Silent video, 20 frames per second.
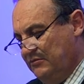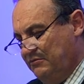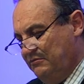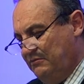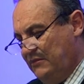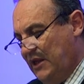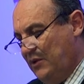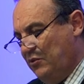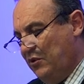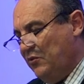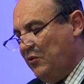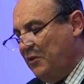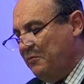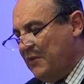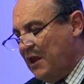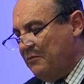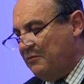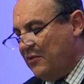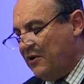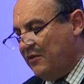May we
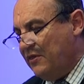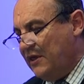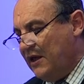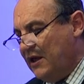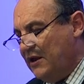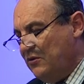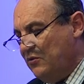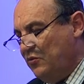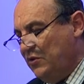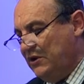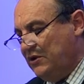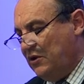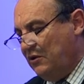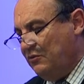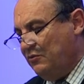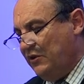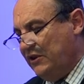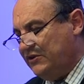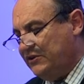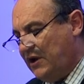remember that we don't
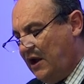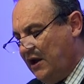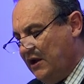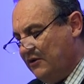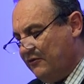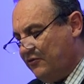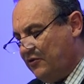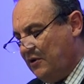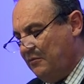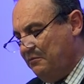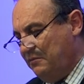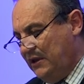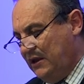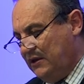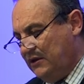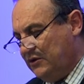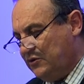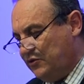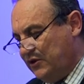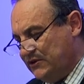retire from
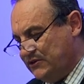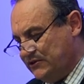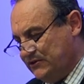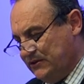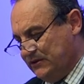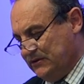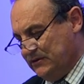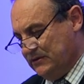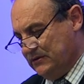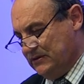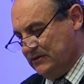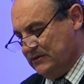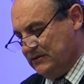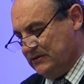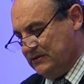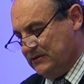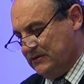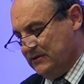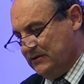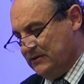being Christian.
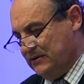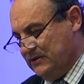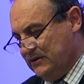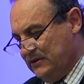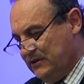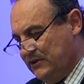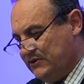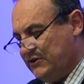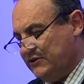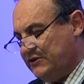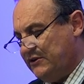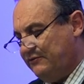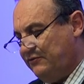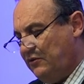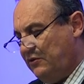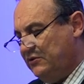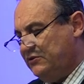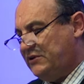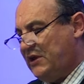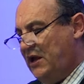This is a
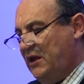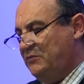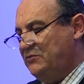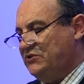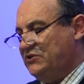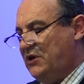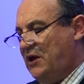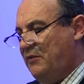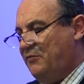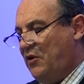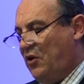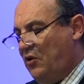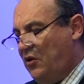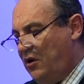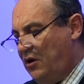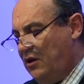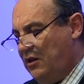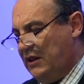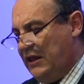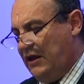full-time job
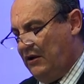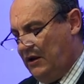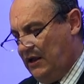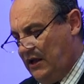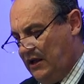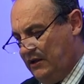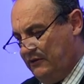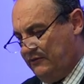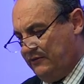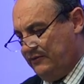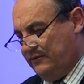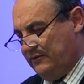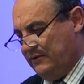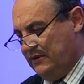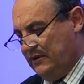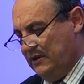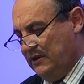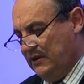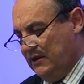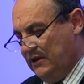all our life.
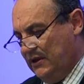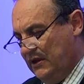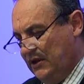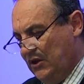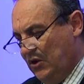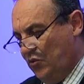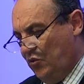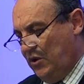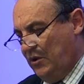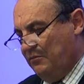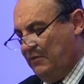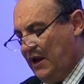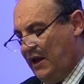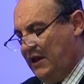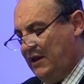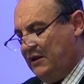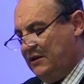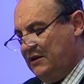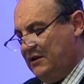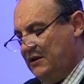We
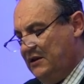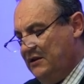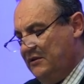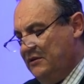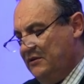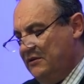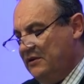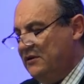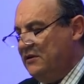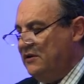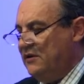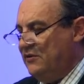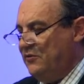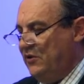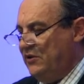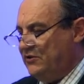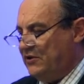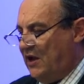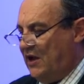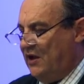might
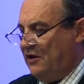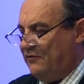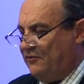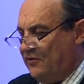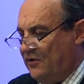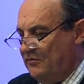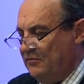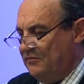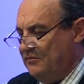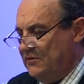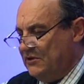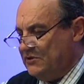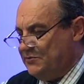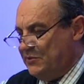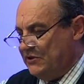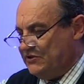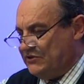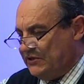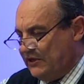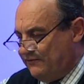retire from a
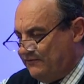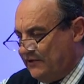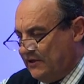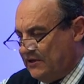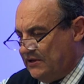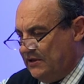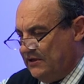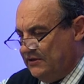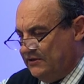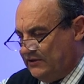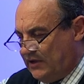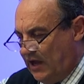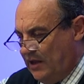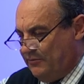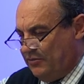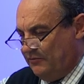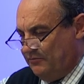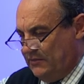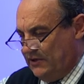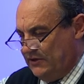specific type
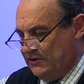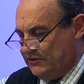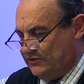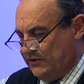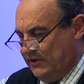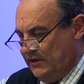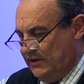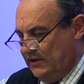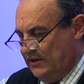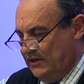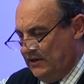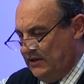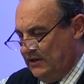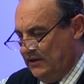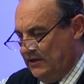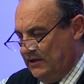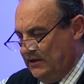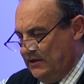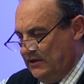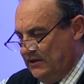of ministry,
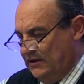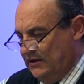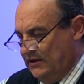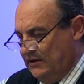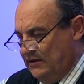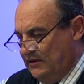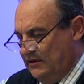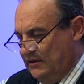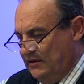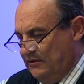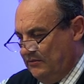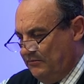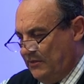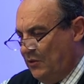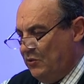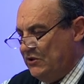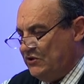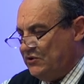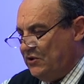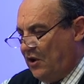but
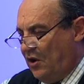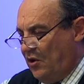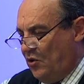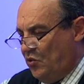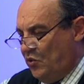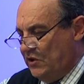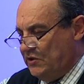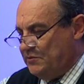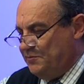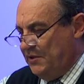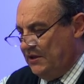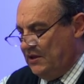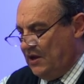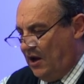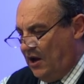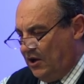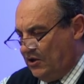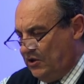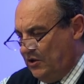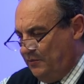we should always be
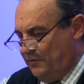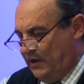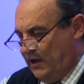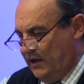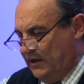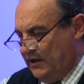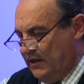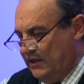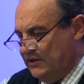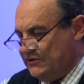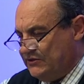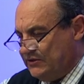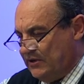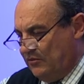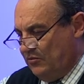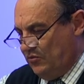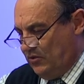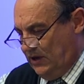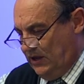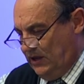occupied in
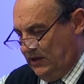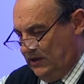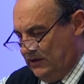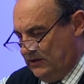some way.